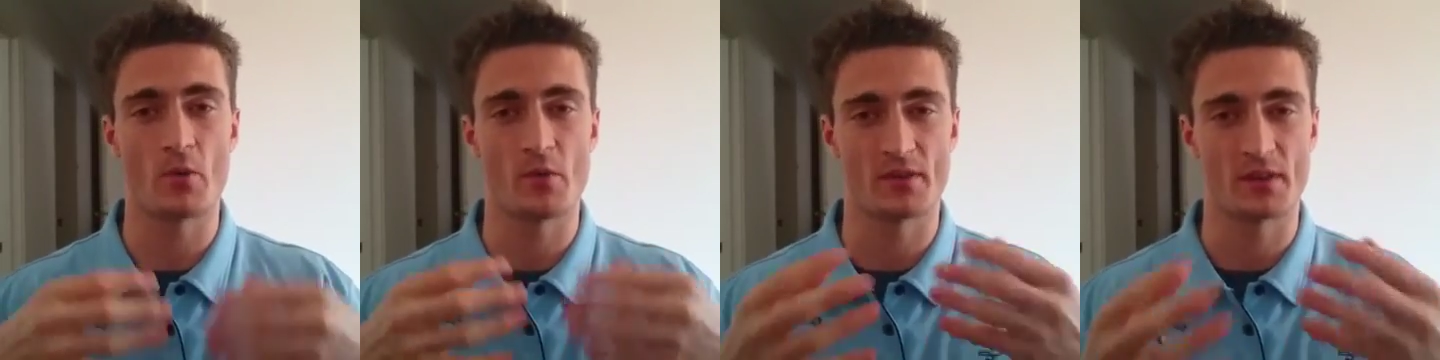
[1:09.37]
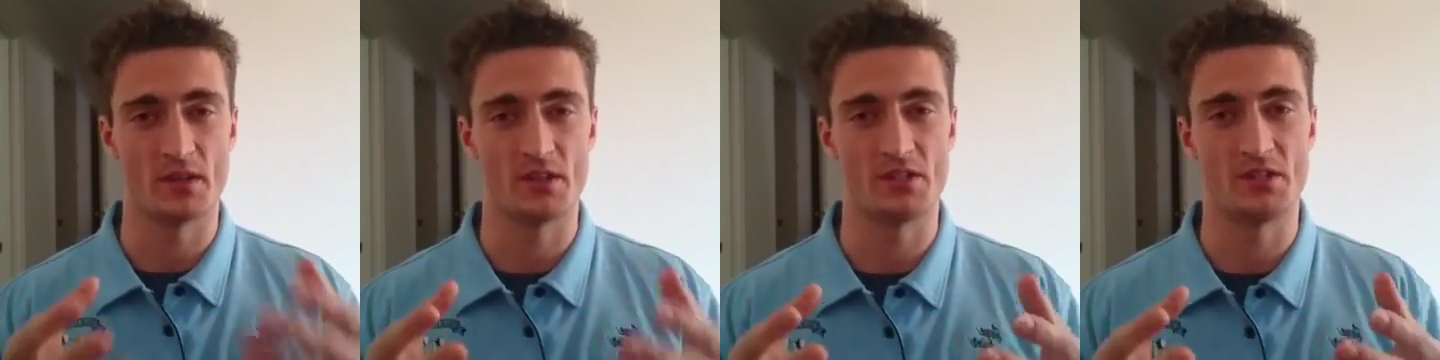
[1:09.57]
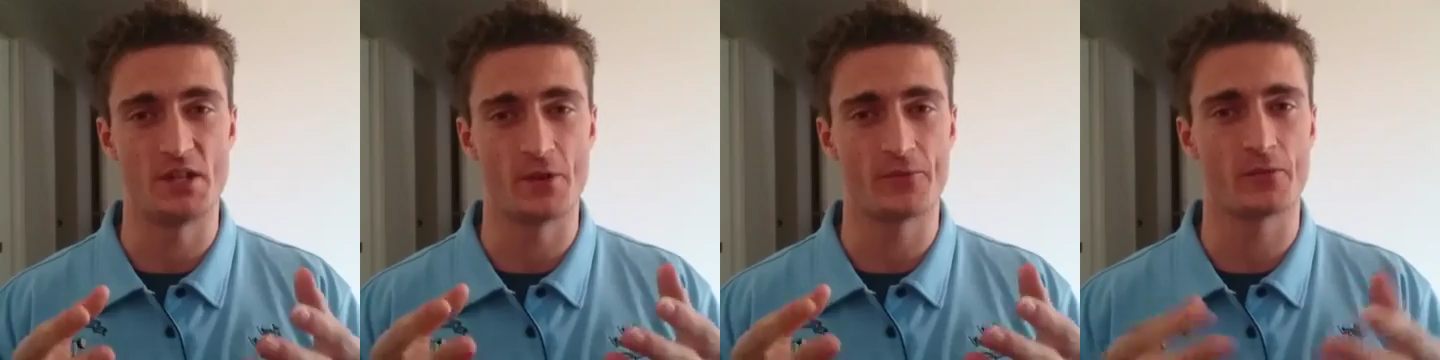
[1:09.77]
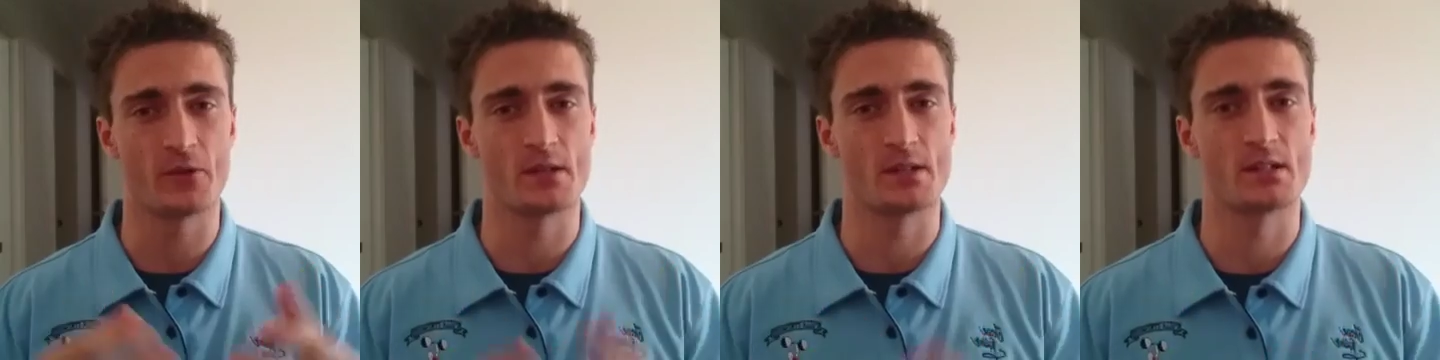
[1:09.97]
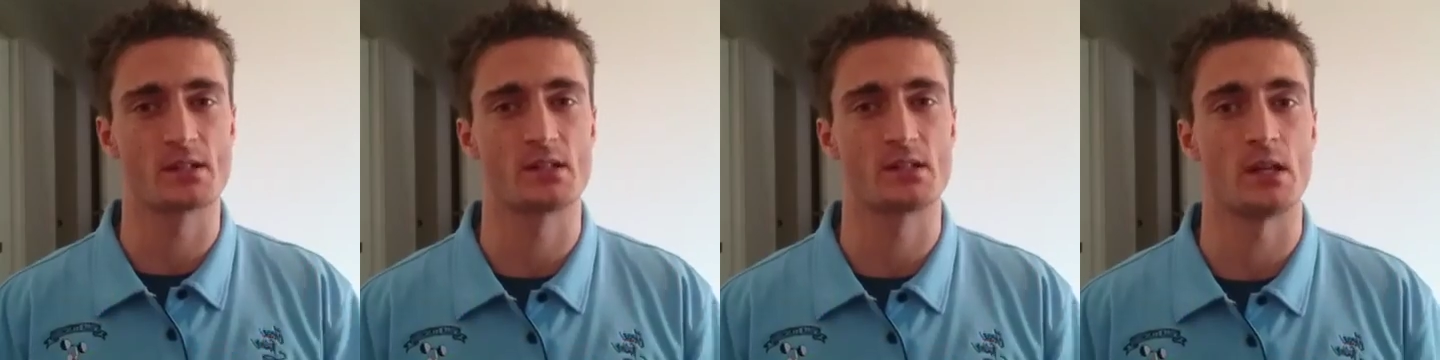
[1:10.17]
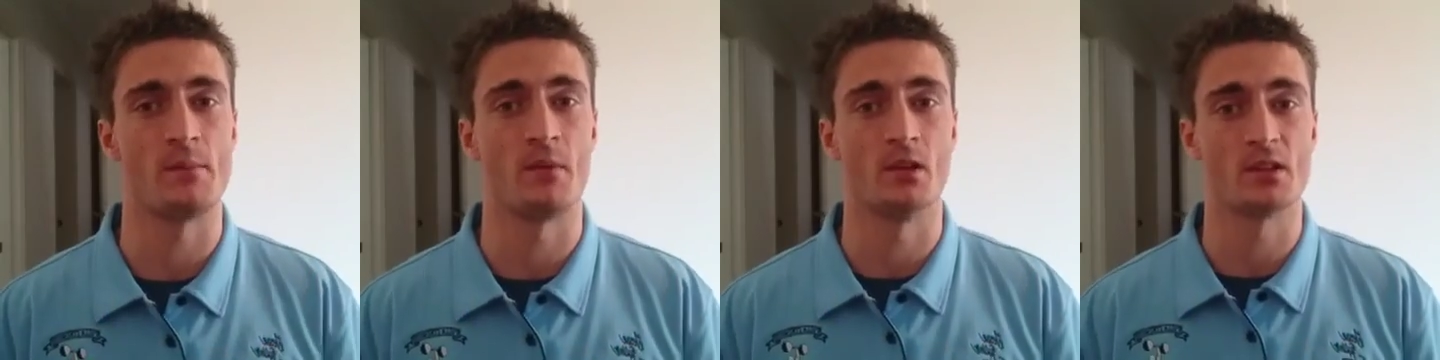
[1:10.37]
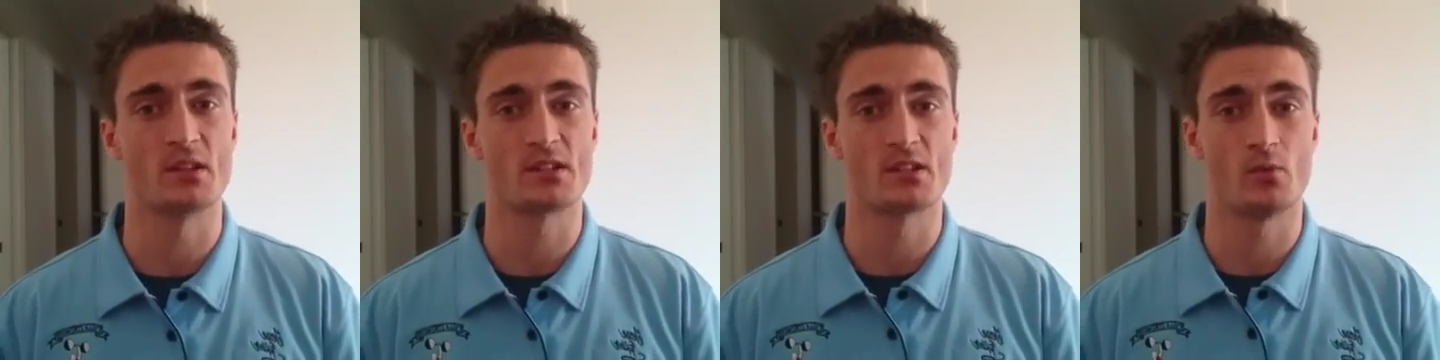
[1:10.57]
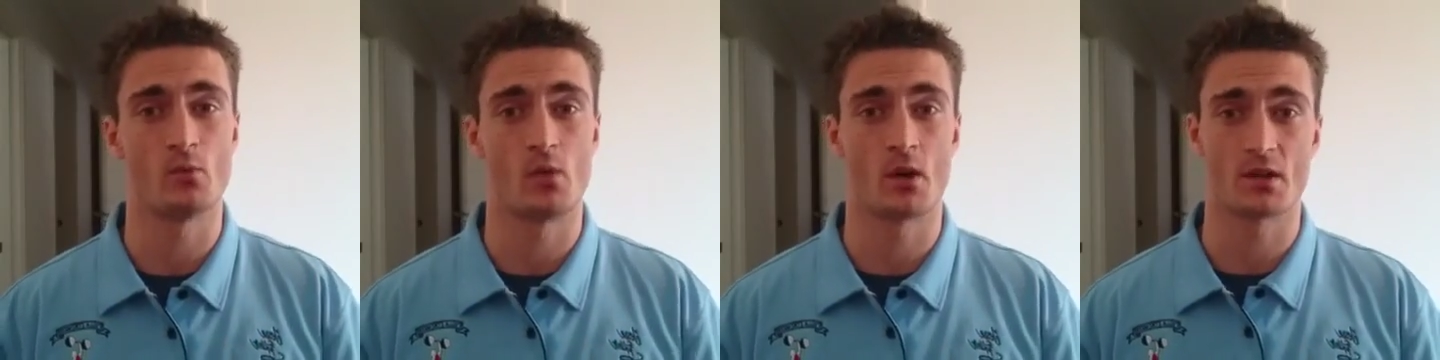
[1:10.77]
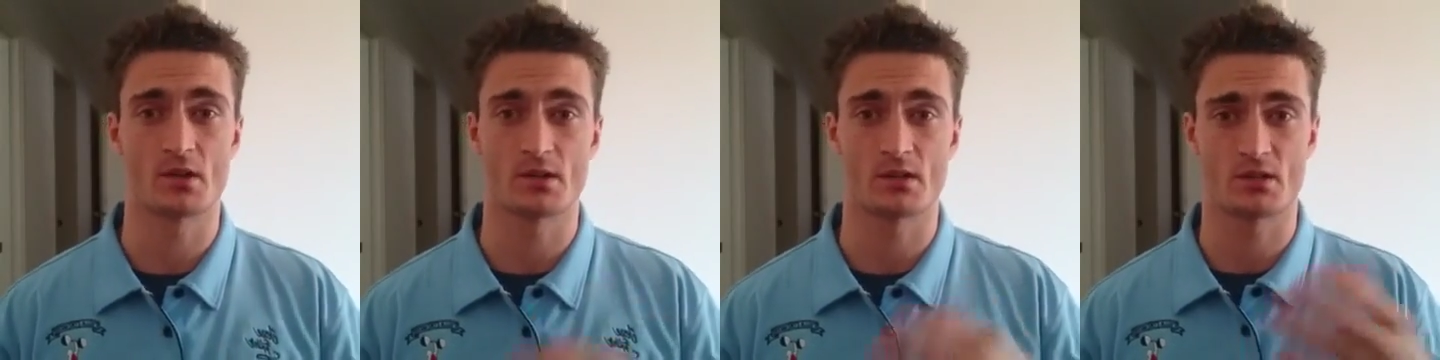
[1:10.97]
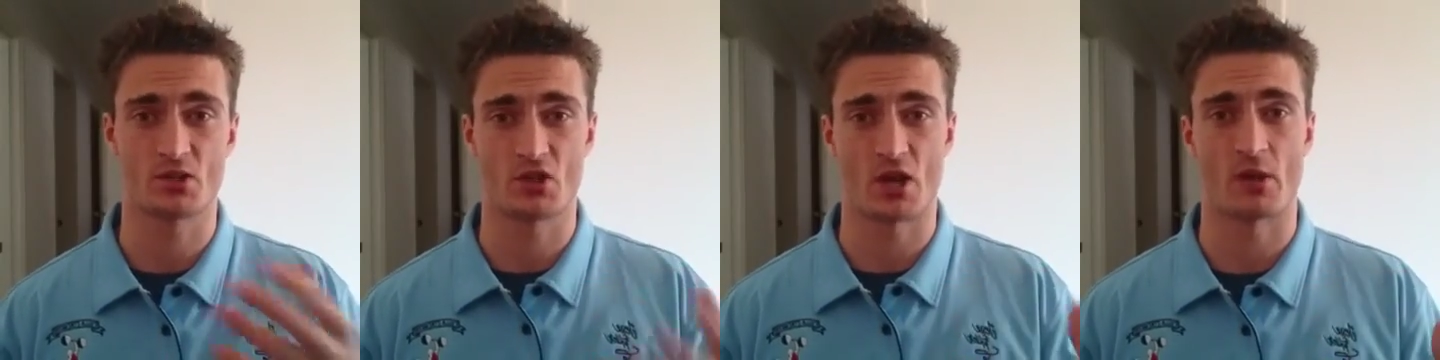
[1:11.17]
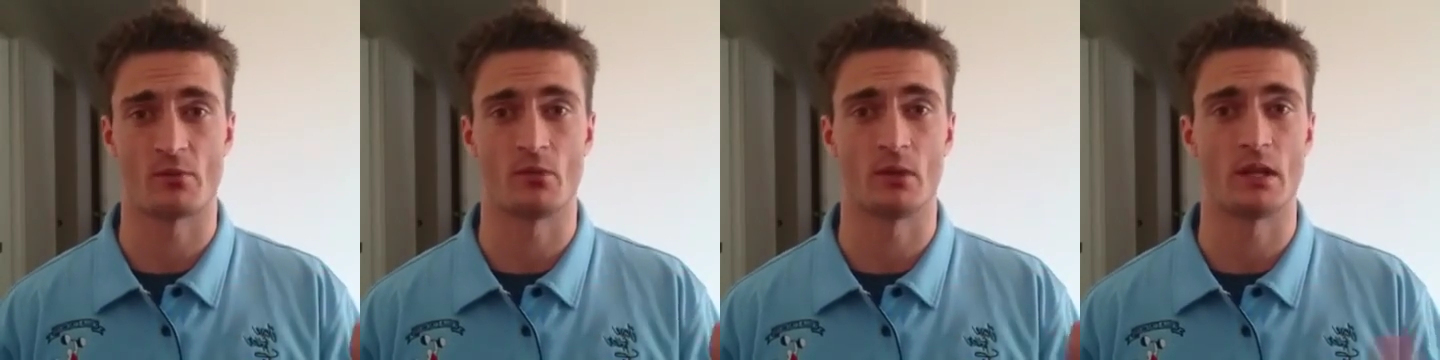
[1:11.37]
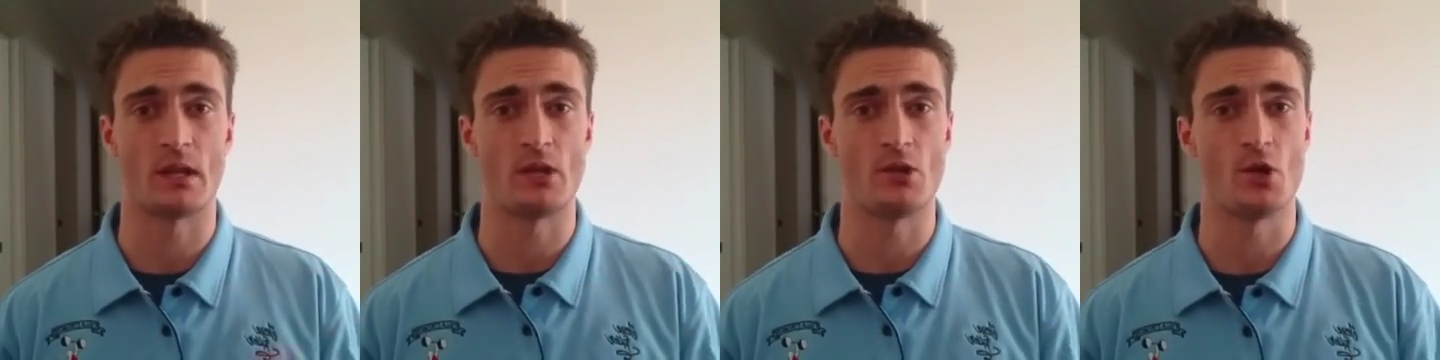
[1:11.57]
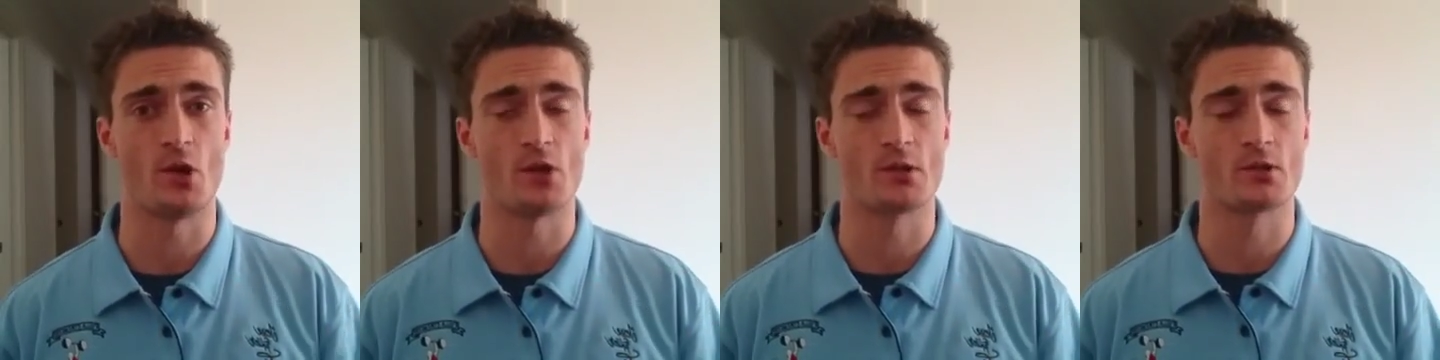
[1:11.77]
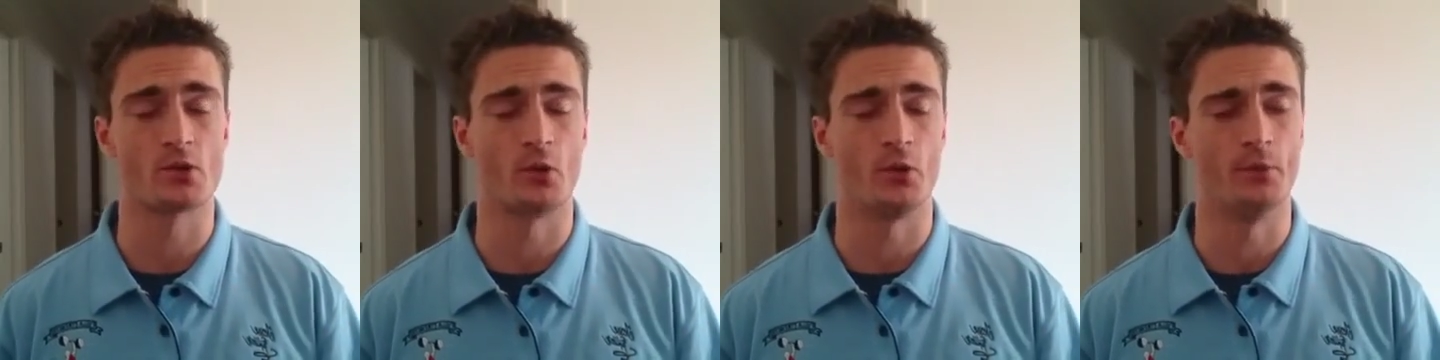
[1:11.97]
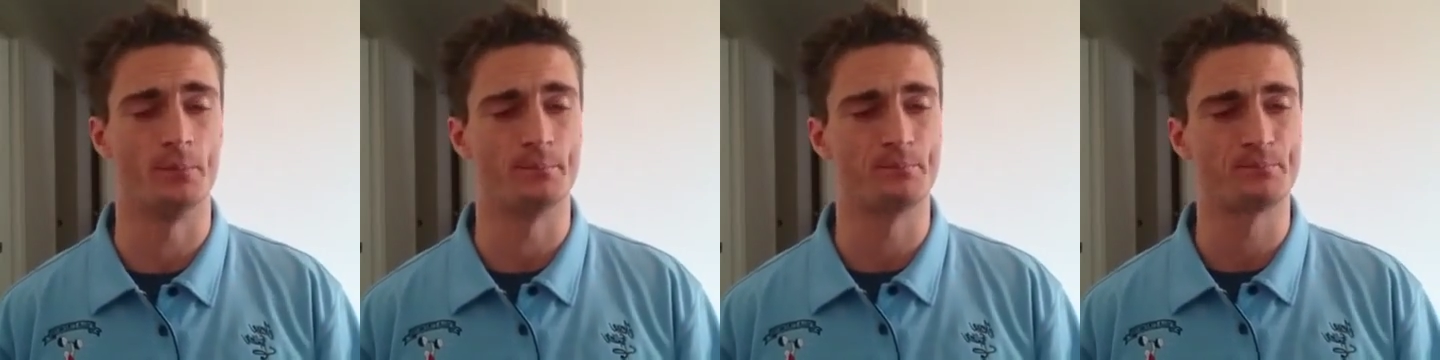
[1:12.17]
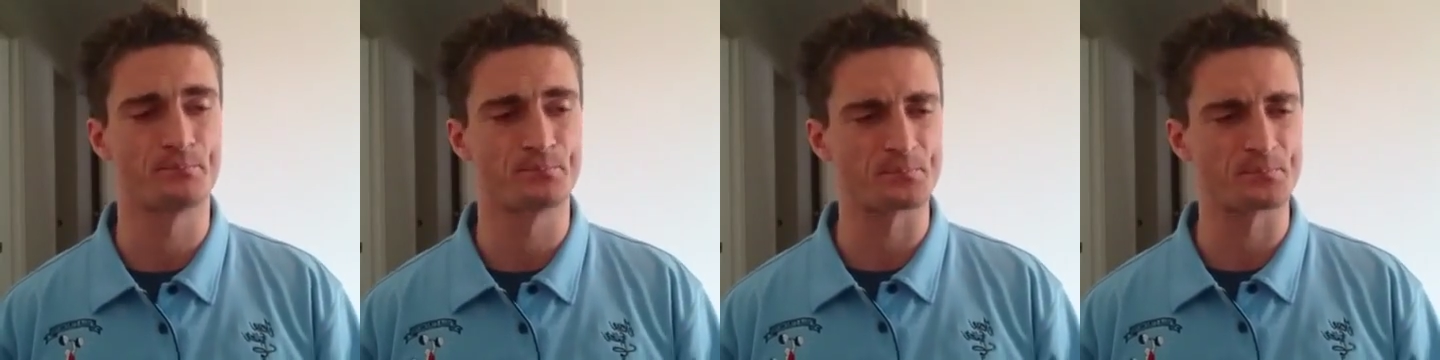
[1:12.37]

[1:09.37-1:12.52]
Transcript: with a different stimulus to what it's generally used to.